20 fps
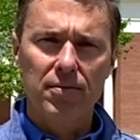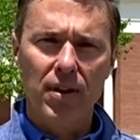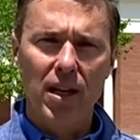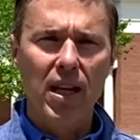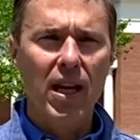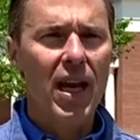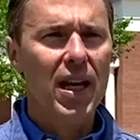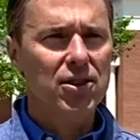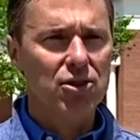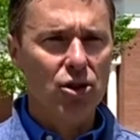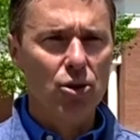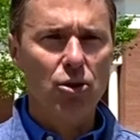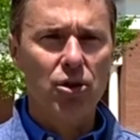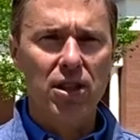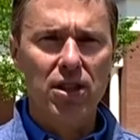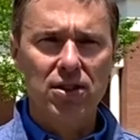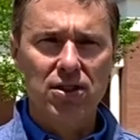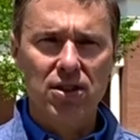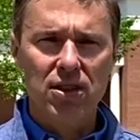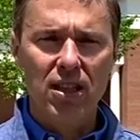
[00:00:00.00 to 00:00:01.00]
And as you
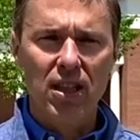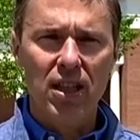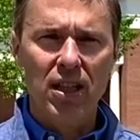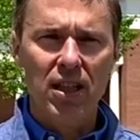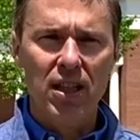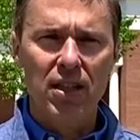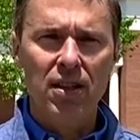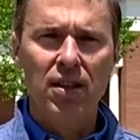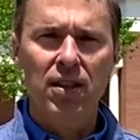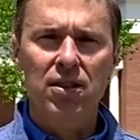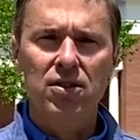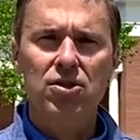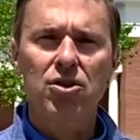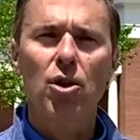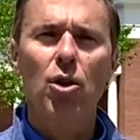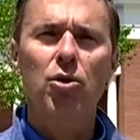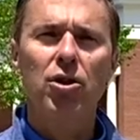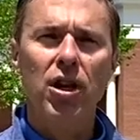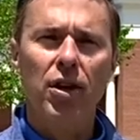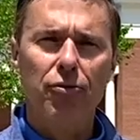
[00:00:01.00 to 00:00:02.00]
can see, it's
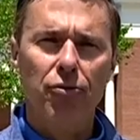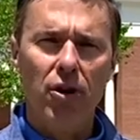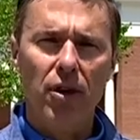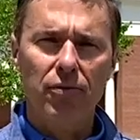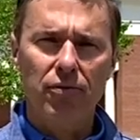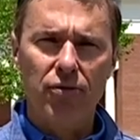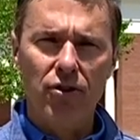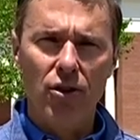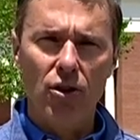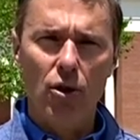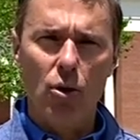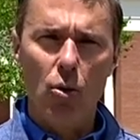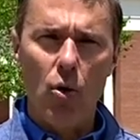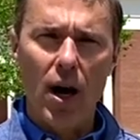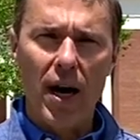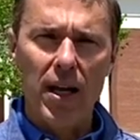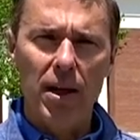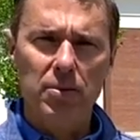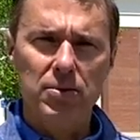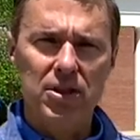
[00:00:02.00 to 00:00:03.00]
no different for your
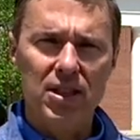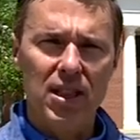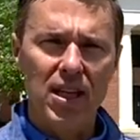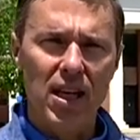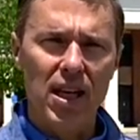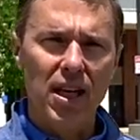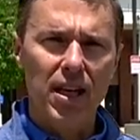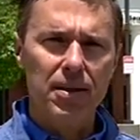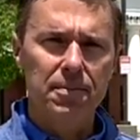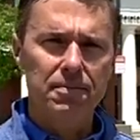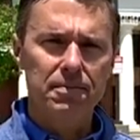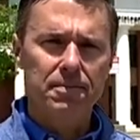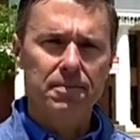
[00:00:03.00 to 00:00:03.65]
YMCA.